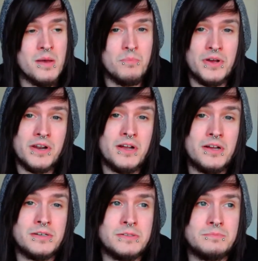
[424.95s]
But
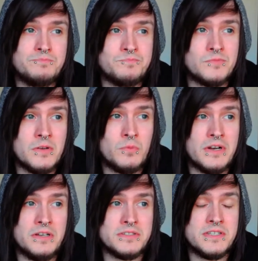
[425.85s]
and what
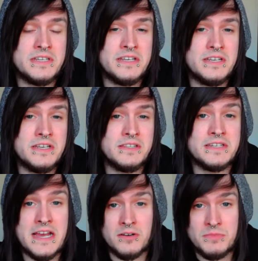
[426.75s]
else? The
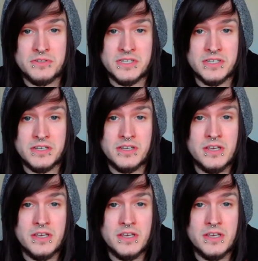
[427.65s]
town music.